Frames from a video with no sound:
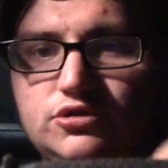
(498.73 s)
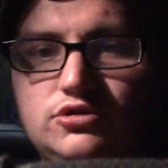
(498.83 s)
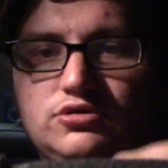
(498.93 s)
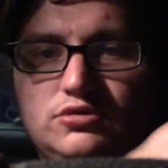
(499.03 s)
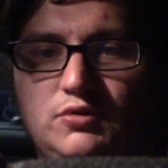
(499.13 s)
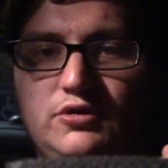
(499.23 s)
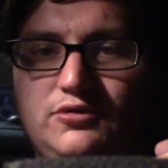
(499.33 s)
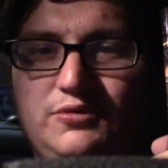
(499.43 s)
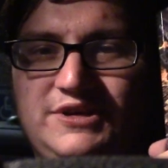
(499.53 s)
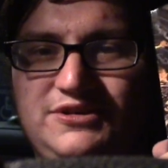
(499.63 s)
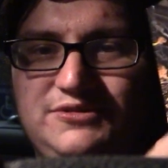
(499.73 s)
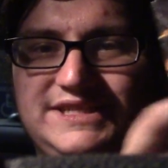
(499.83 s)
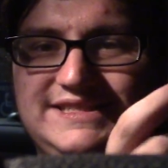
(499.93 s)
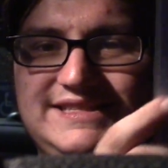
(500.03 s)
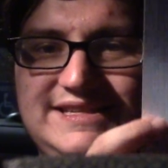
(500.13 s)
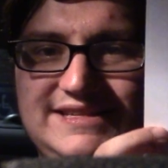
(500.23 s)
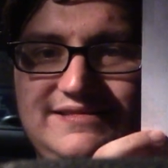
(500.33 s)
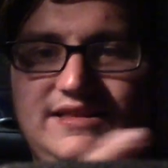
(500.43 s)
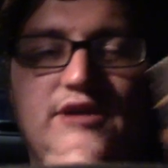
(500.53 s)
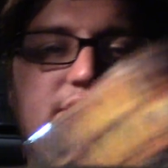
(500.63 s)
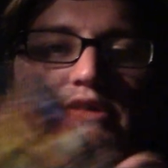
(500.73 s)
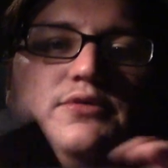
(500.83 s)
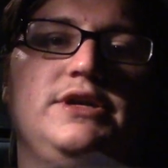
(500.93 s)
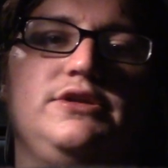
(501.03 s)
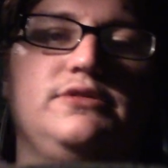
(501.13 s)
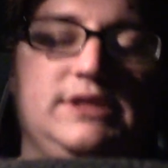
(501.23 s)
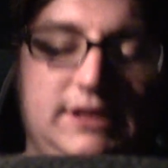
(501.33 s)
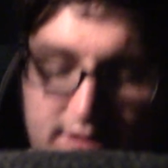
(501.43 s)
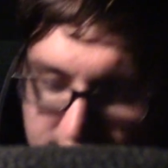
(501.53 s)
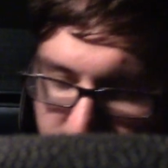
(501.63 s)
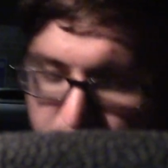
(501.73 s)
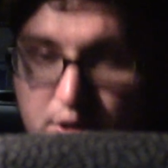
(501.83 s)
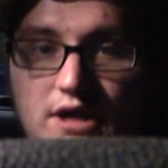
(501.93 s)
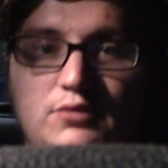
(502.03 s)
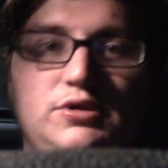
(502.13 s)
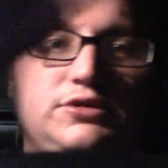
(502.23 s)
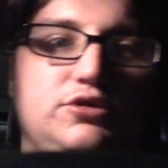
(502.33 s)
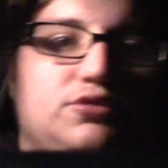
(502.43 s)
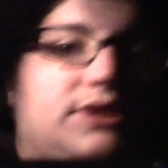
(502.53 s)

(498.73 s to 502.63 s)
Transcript: Do I want to do it like this? No, I don't want to do it like this, but I will do